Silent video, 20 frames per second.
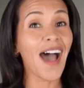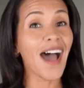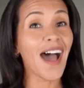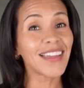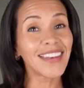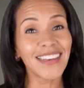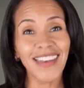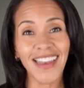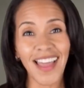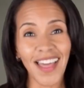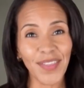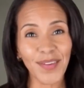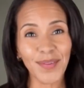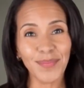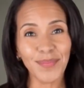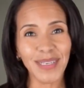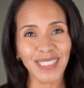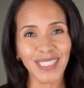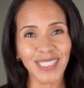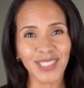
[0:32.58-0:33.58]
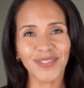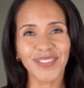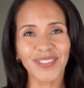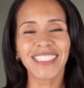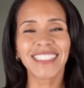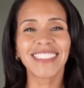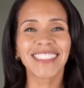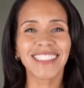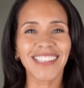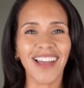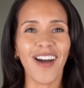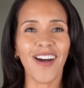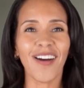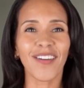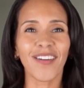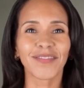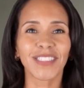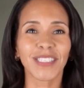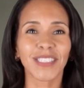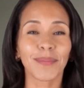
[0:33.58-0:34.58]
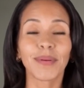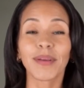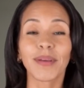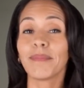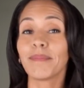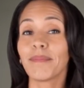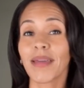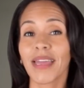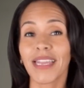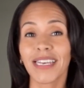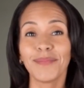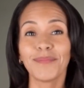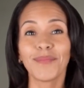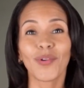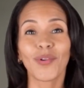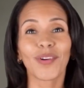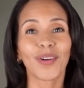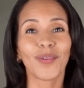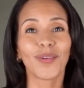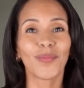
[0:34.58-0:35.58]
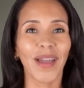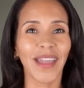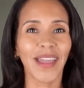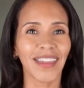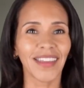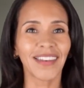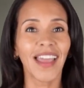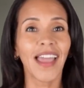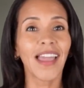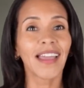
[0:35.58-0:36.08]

Another mystery solved, but many more await.